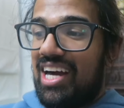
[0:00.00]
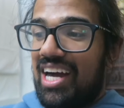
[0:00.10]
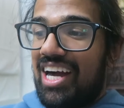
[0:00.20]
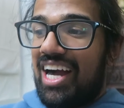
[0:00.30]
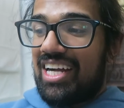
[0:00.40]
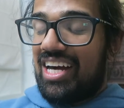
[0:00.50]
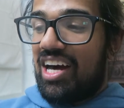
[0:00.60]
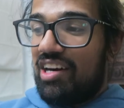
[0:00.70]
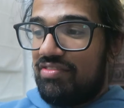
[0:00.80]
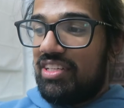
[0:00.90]
I
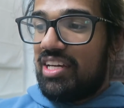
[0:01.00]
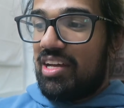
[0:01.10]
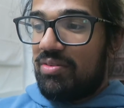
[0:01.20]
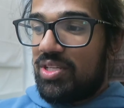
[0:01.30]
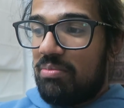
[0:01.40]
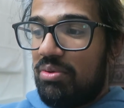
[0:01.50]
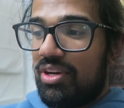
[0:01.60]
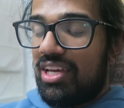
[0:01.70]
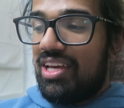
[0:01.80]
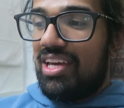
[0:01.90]
got huffy at some
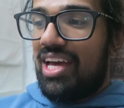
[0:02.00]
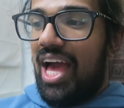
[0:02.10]
point.